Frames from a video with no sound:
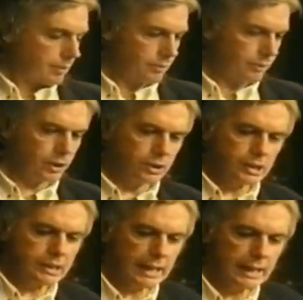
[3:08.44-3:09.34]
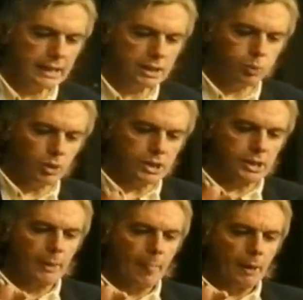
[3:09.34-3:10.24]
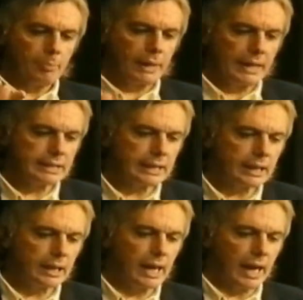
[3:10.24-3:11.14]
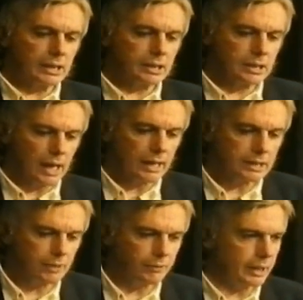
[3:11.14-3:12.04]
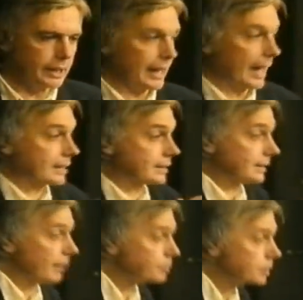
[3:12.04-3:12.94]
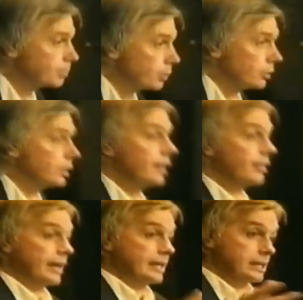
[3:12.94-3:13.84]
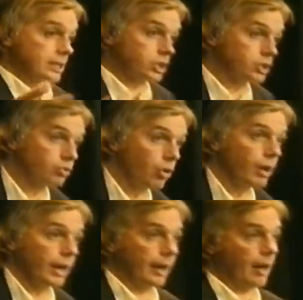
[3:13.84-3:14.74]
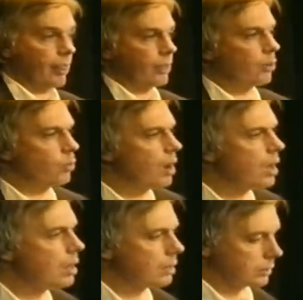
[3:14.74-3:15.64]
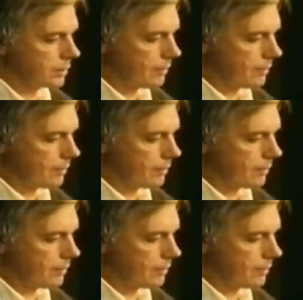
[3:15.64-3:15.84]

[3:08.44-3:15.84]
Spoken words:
For goodness sake, it's what's politically and scientifically acceptable that is destroying the world.